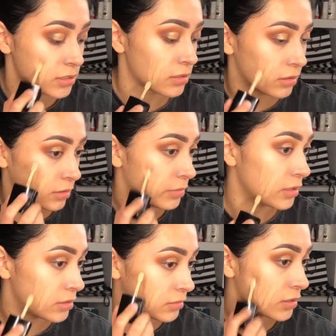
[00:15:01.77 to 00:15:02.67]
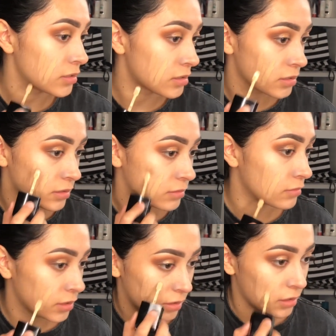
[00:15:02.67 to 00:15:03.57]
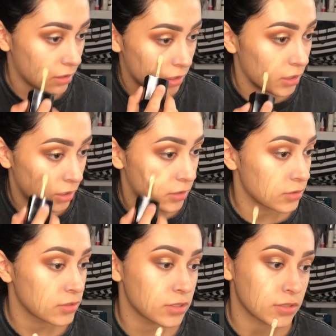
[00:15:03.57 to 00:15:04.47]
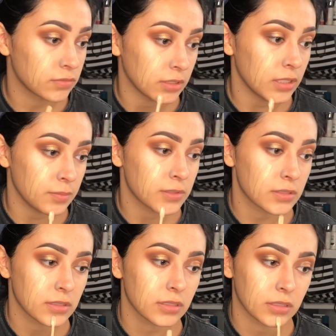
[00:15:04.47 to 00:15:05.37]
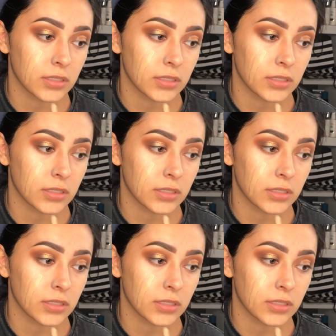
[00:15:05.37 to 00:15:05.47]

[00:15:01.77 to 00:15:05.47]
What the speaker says: She can say in her voice, in her way, that she loves me.